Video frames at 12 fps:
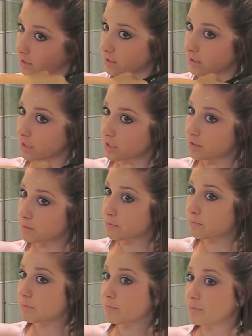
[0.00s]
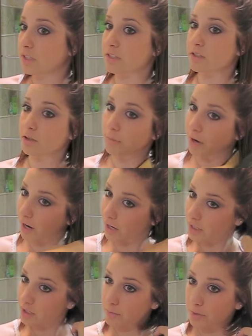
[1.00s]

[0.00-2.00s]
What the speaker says: these little parts,